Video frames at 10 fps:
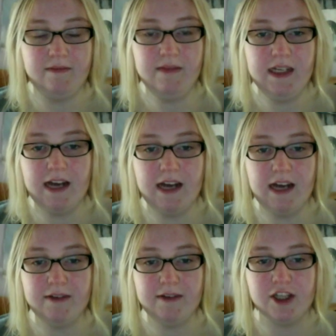Not
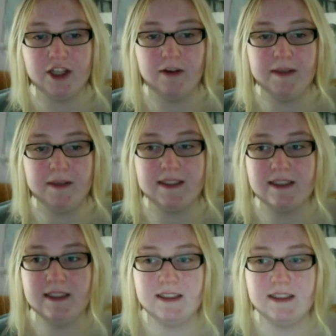really sure,
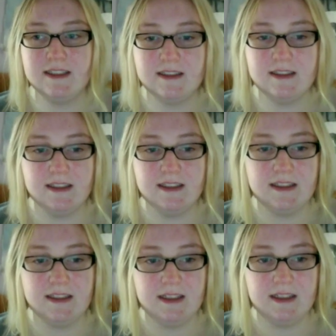but
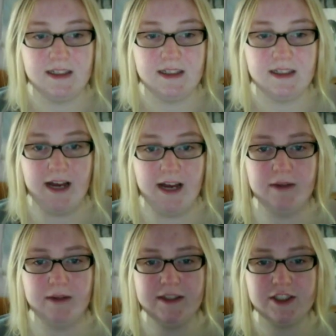yeah, I'm
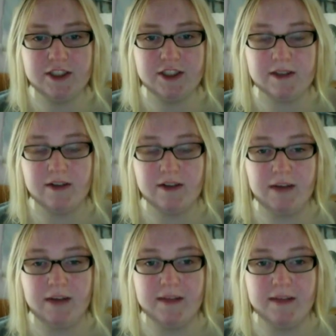not really sure what's going on
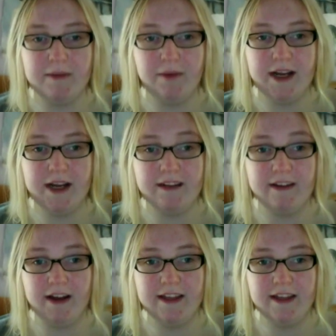with him and Bray
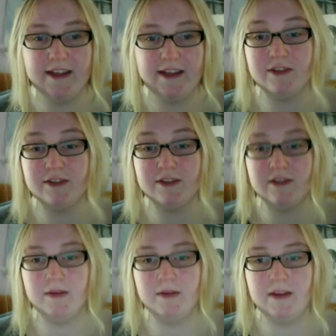either. I think that was just a
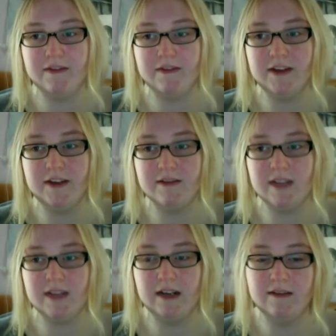1-month feud,
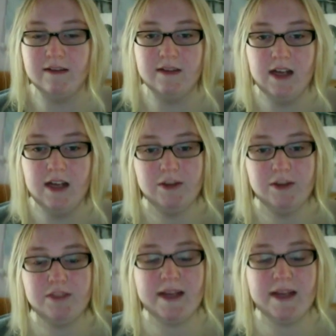so
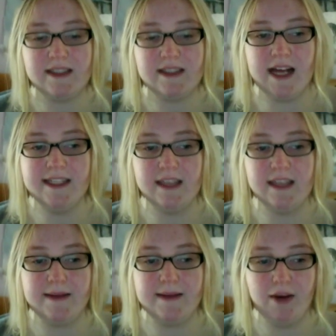which makes sense.
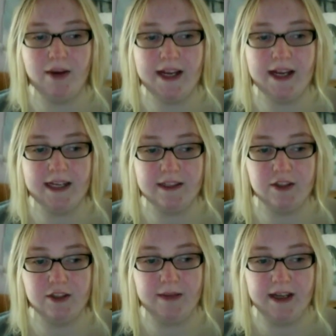I mean, Bray getting a
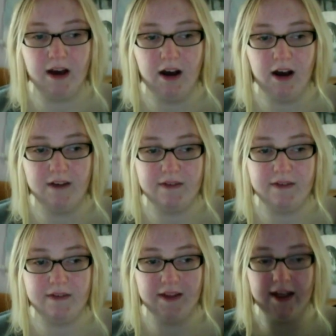2-week off,
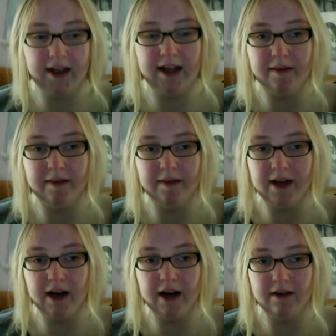and then him, you
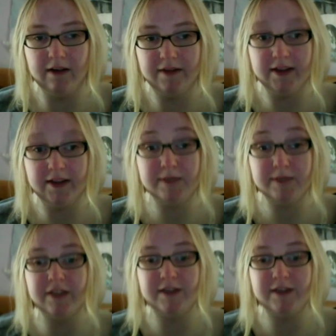know,
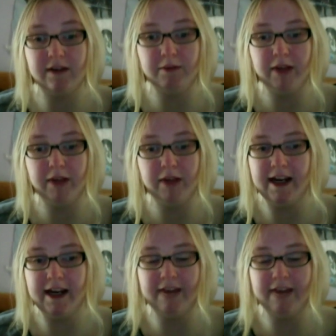especially if they're planning
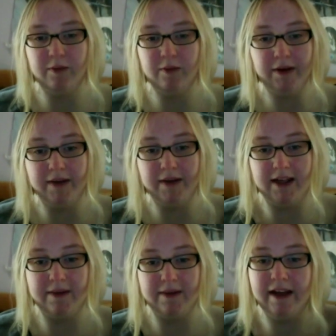on having him win Money in the
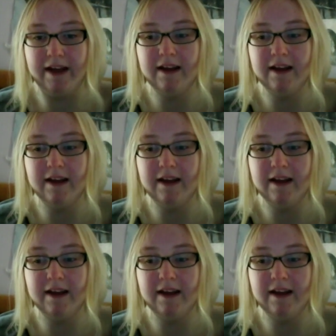Bank,